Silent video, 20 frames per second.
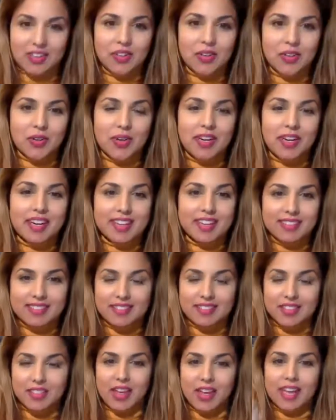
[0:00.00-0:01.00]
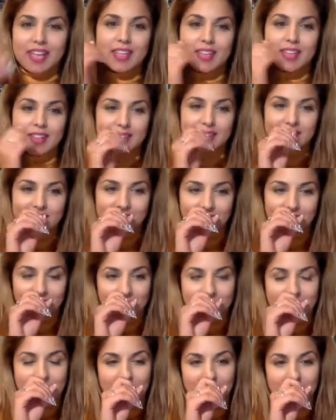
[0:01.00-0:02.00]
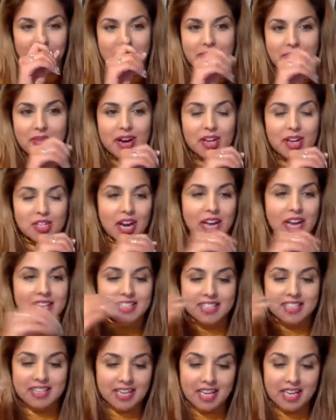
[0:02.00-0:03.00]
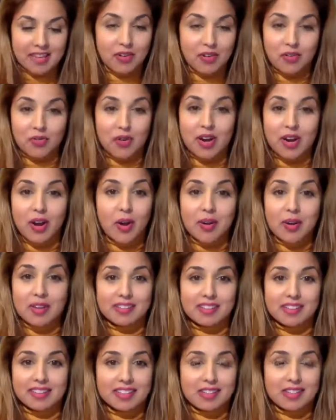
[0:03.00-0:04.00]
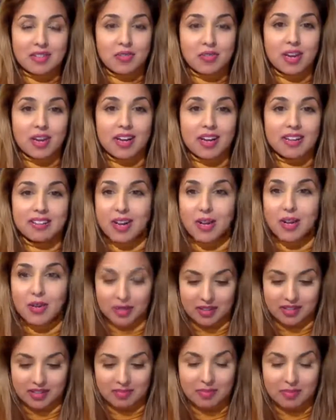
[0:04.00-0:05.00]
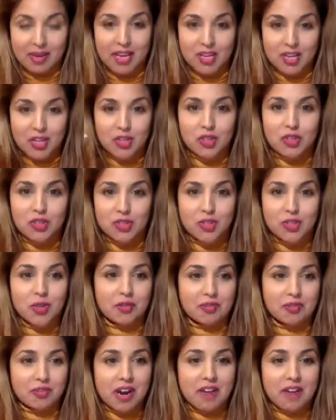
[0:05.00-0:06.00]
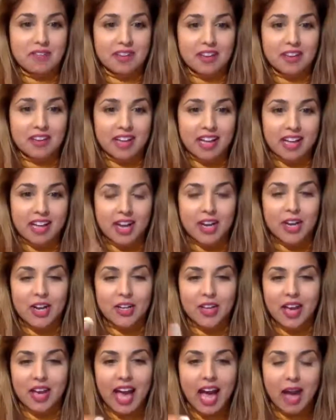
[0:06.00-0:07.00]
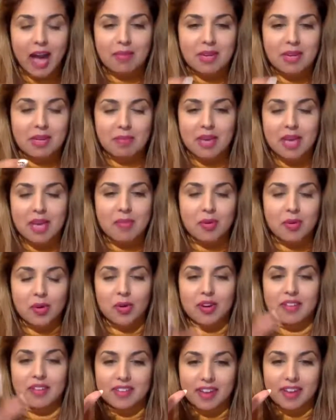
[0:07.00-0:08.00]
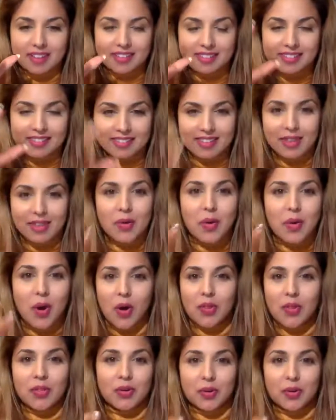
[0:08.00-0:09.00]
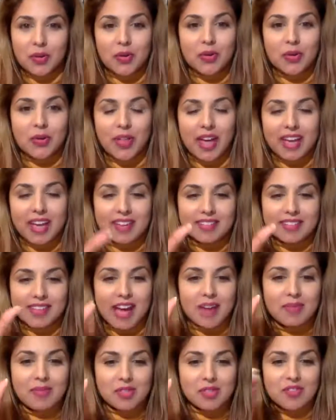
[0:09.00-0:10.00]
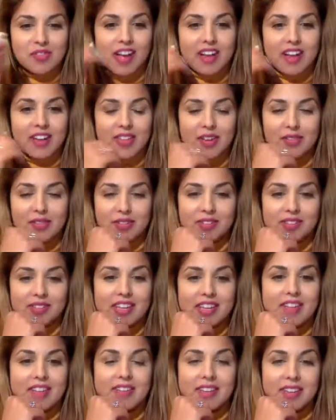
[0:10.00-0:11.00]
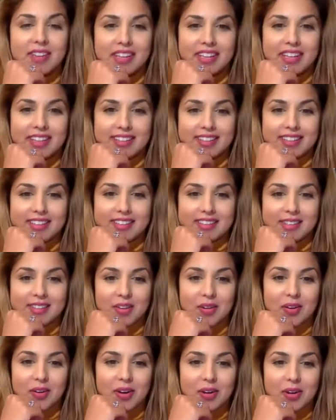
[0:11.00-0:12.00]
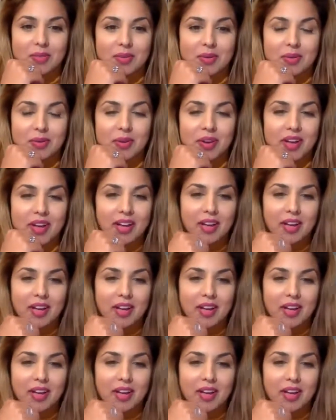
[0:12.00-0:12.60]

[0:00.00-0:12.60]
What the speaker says: Chris, thank you so very much. I didn't even, honestly, I didn't even realize how long it's been. You could talk forever. Look at how many people, Chris, are still on the call. That is how much value they've received. This is incredible.